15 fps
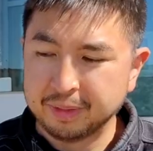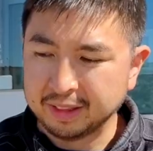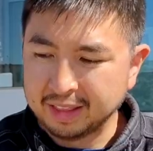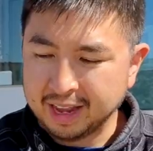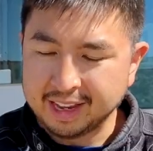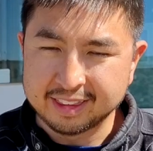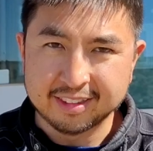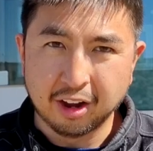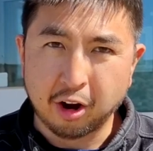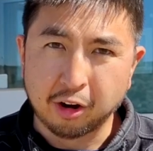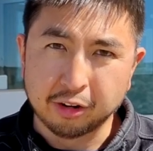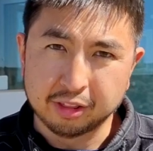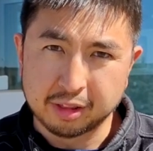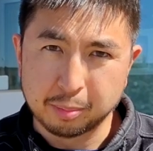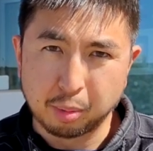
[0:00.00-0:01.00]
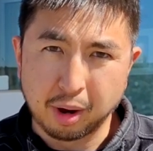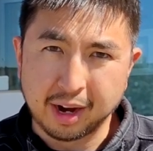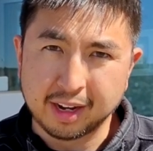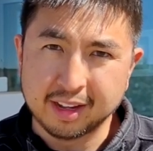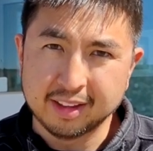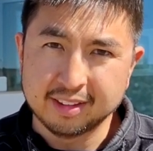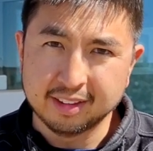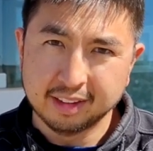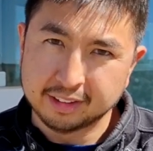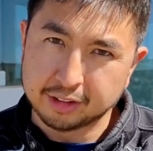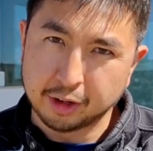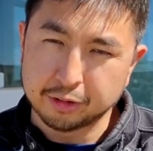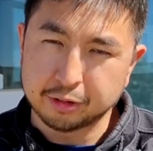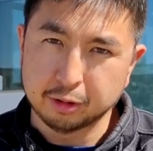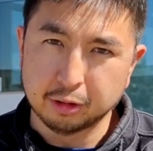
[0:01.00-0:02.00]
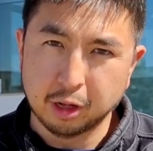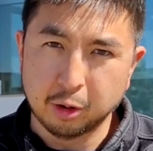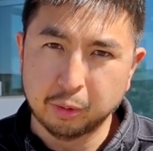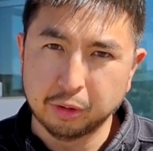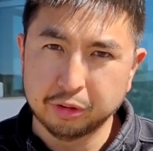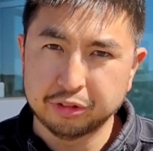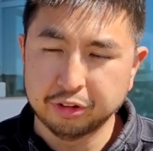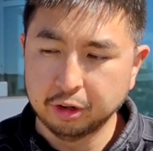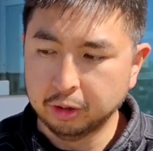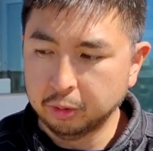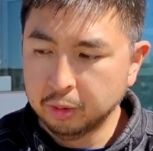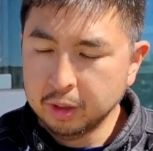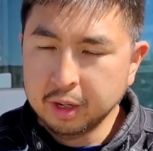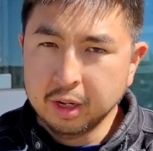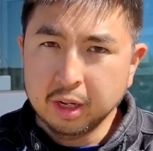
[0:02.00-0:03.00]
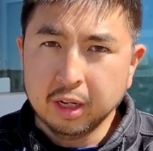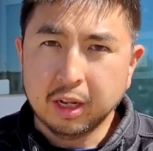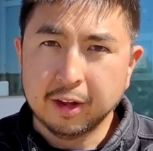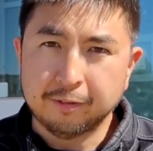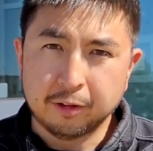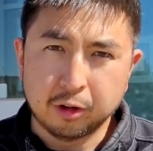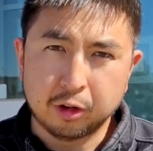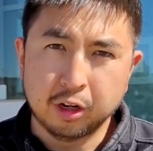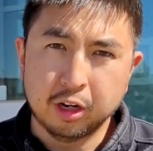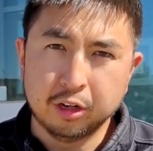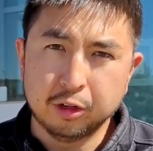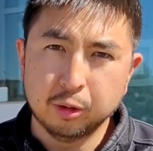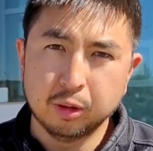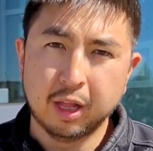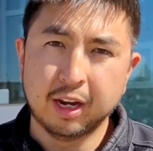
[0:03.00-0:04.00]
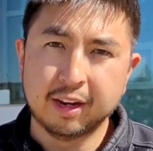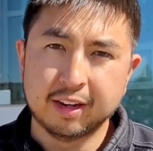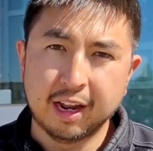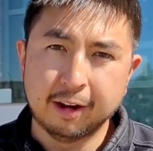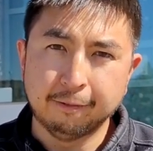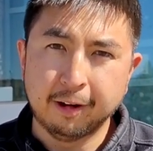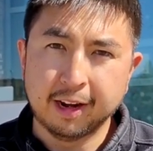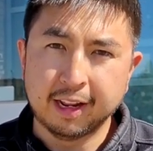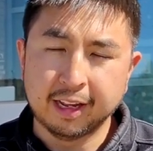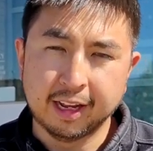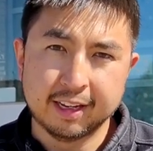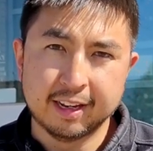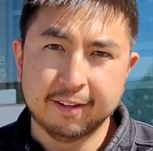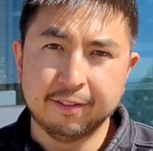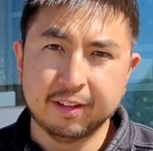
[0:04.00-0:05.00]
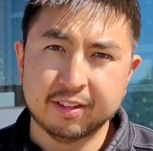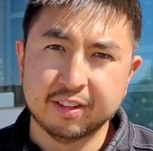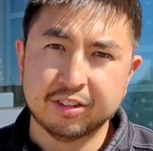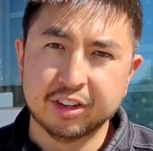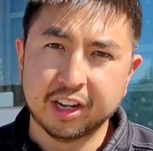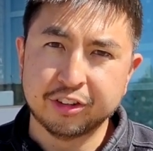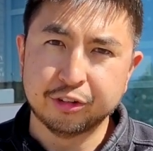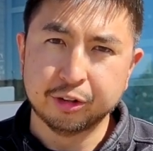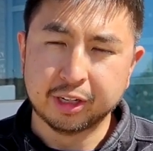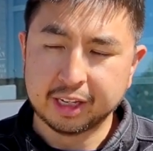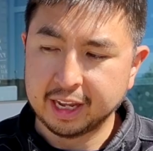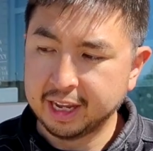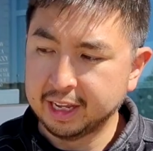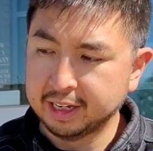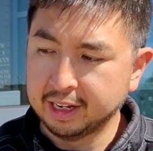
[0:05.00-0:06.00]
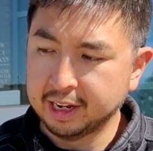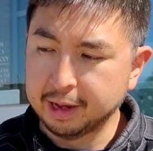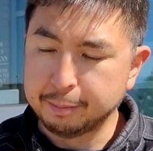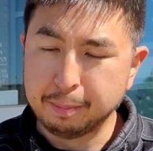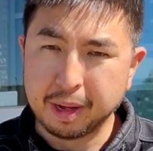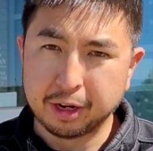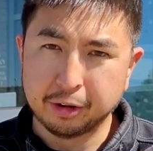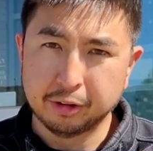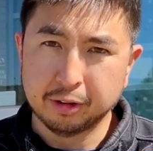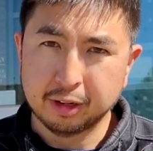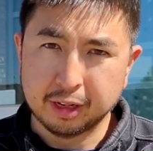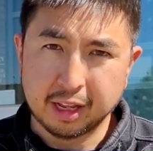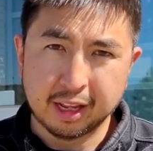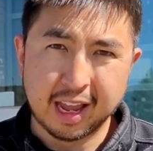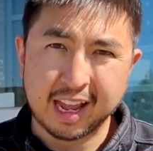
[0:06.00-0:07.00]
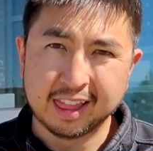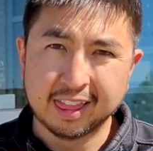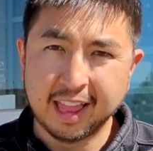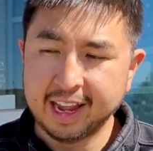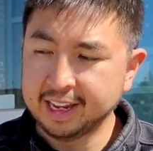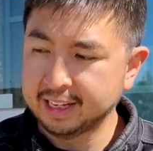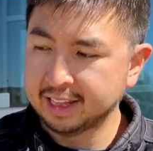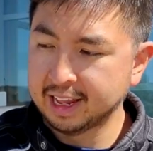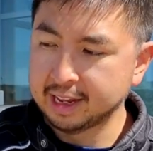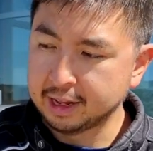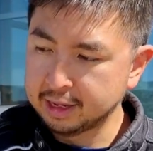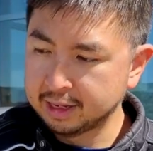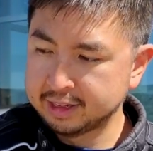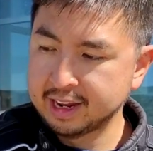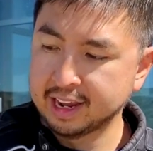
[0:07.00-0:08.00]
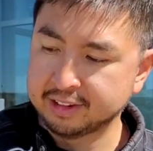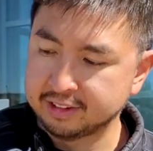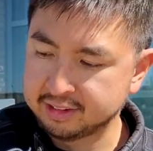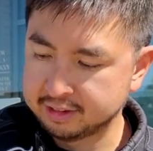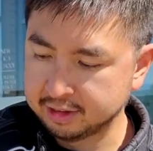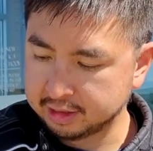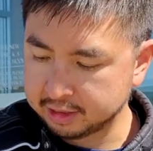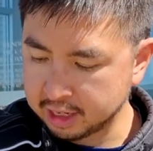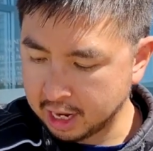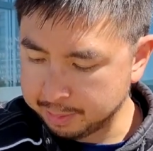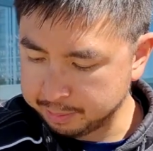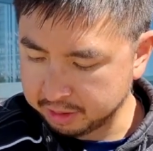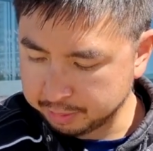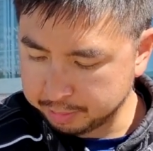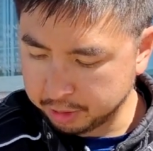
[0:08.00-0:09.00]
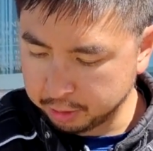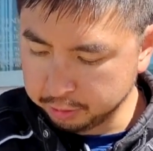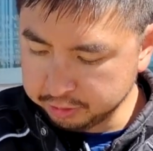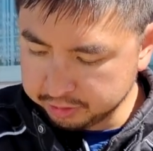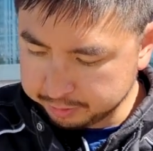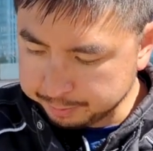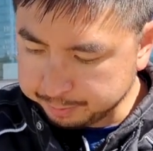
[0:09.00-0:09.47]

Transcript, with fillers: lights aren't the brightest, it's also lower, so if you're gonna do a lot of night riding, I definitely suggest you to get a better headlight that attaches to the top of the post.